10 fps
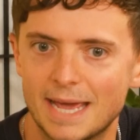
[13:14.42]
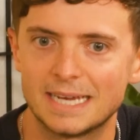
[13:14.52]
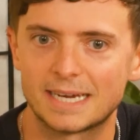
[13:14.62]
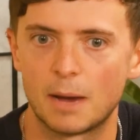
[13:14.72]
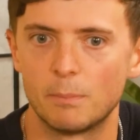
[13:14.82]

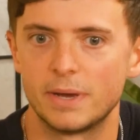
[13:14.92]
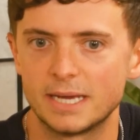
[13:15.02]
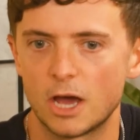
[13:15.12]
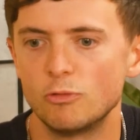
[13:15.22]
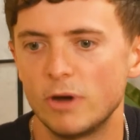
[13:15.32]
It can
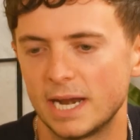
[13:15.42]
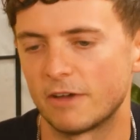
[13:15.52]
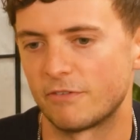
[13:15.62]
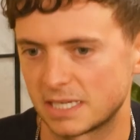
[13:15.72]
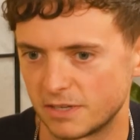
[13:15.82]
be a really
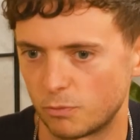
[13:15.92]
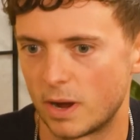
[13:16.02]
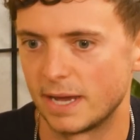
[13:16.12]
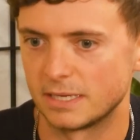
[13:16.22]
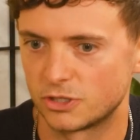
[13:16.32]
effective
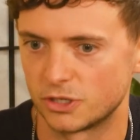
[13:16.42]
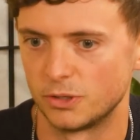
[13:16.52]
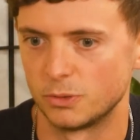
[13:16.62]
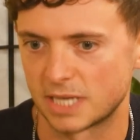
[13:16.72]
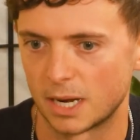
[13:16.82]
way
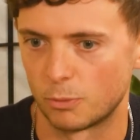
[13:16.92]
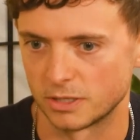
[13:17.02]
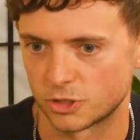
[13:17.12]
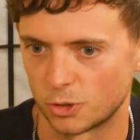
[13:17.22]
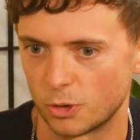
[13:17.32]
to tell a
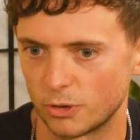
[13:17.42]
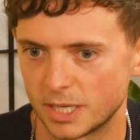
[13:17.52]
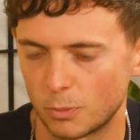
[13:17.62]
brand story